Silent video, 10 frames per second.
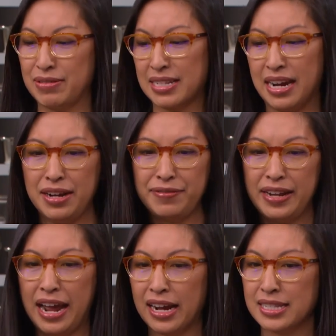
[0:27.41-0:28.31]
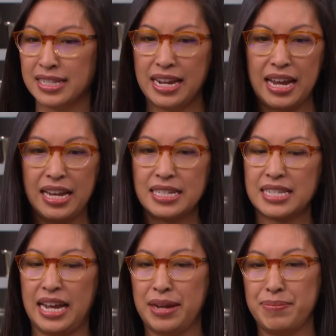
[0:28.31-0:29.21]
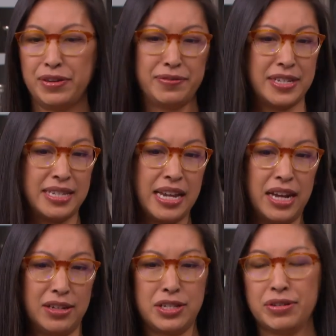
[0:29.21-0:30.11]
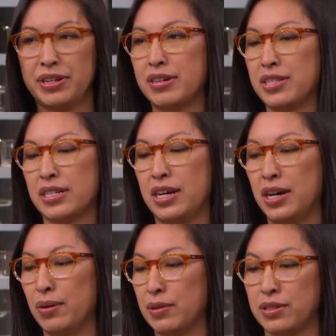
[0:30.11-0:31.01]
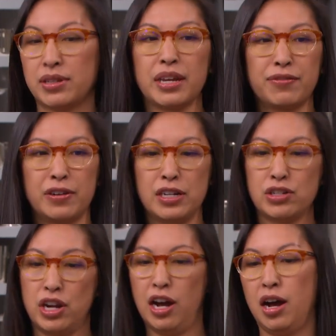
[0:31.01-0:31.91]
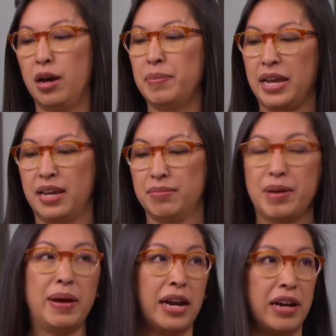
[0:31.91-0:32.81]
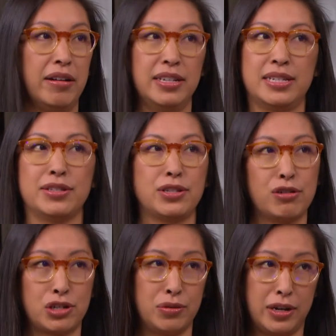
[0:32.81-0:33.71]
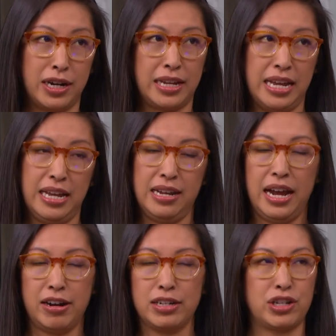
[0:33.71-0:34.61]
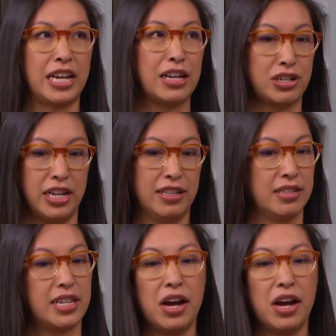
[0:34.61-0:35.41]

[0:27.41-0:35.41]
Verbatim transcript: It was kind of an accident. I had moved to Seattle two years ago, was looking for a job, and my background is in social work and higher oh, education. Really?